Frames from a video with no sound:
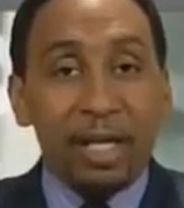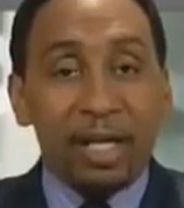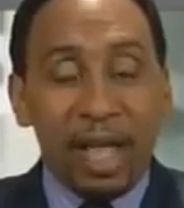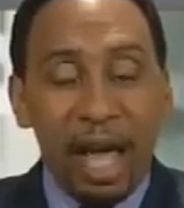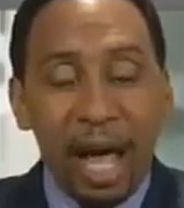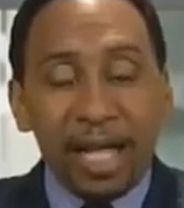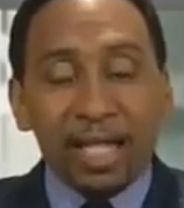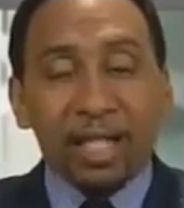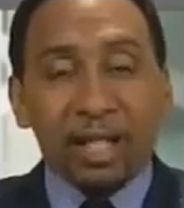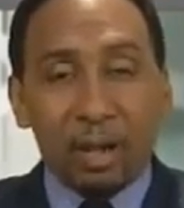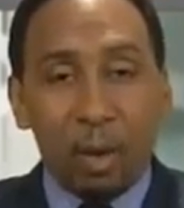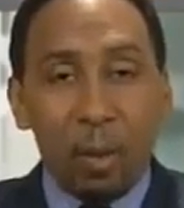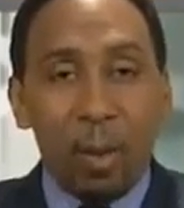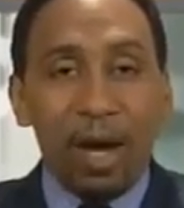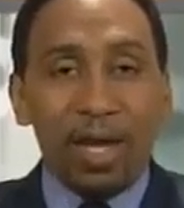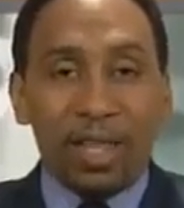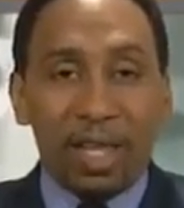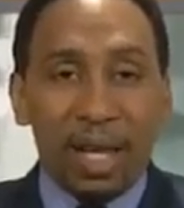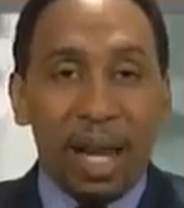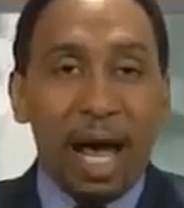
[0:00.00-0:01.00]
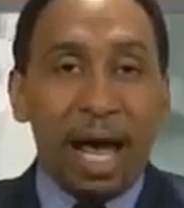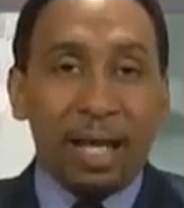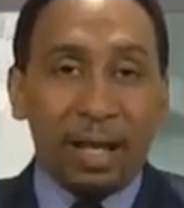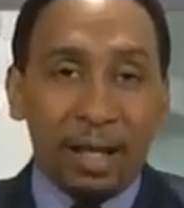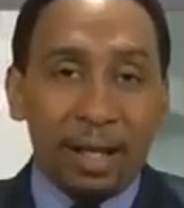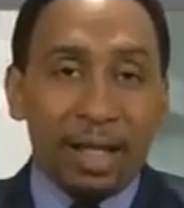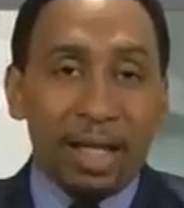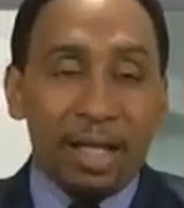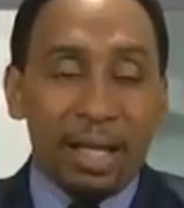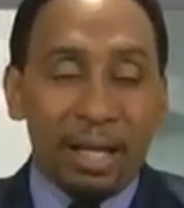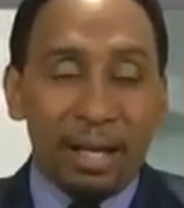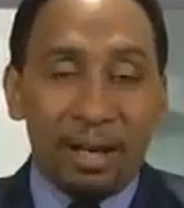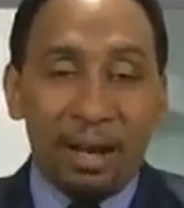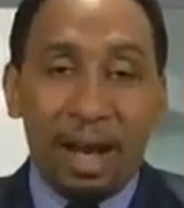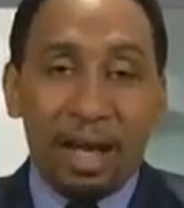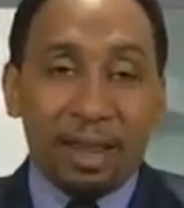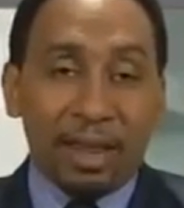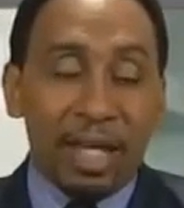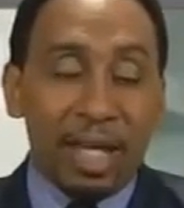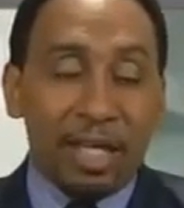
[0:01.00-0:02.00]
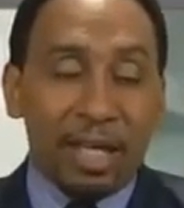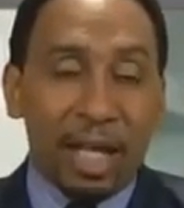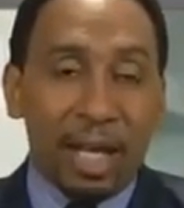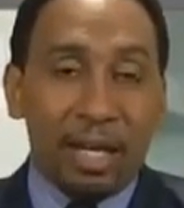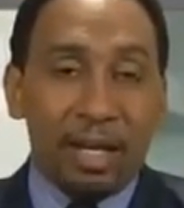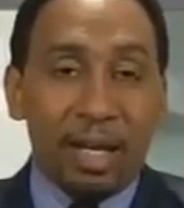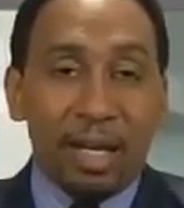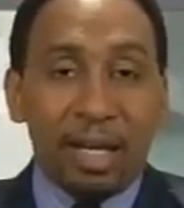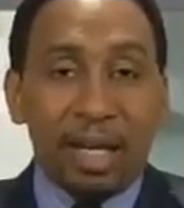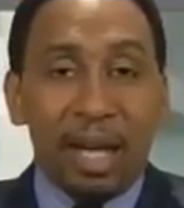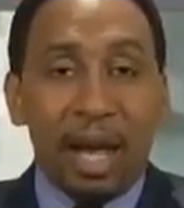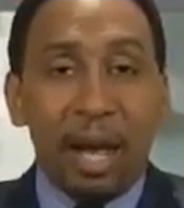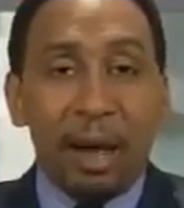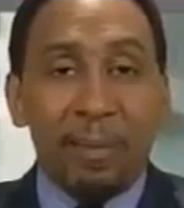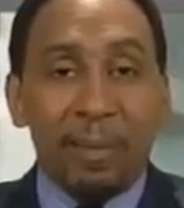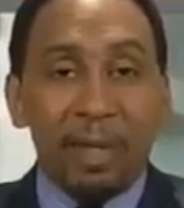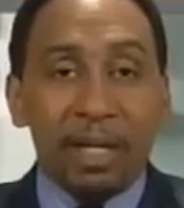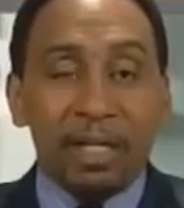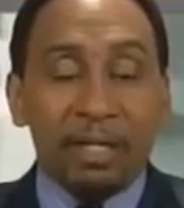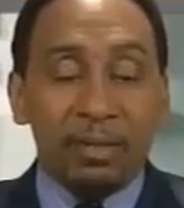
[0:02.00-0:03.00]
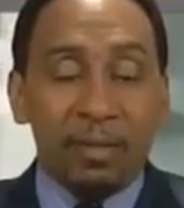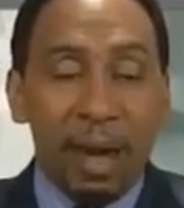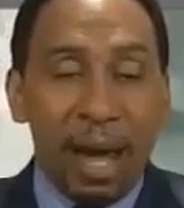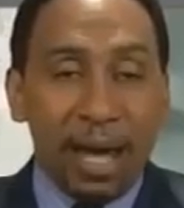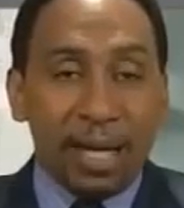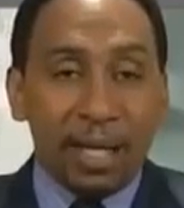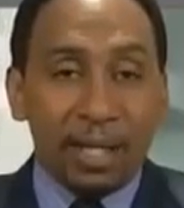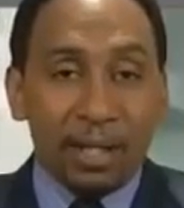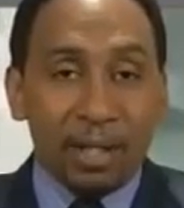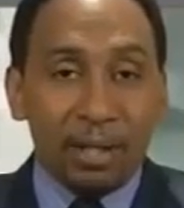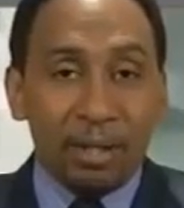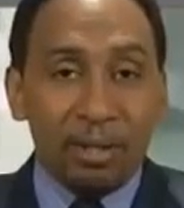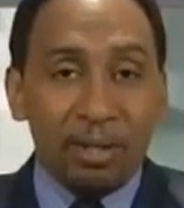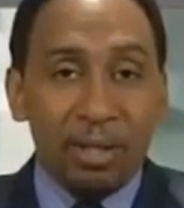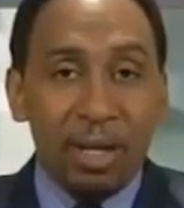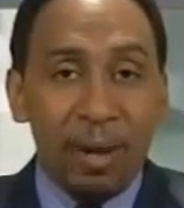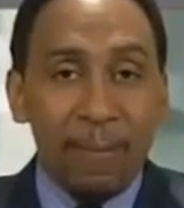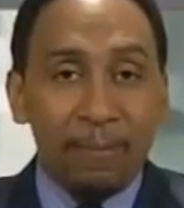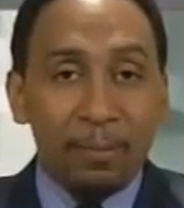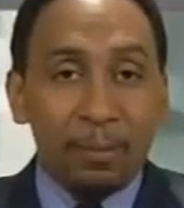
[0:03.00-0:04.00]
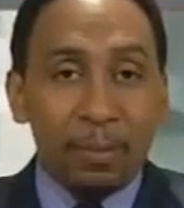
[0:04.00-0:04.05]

That's the way that I look at it. And I think that in a game of this magnitude,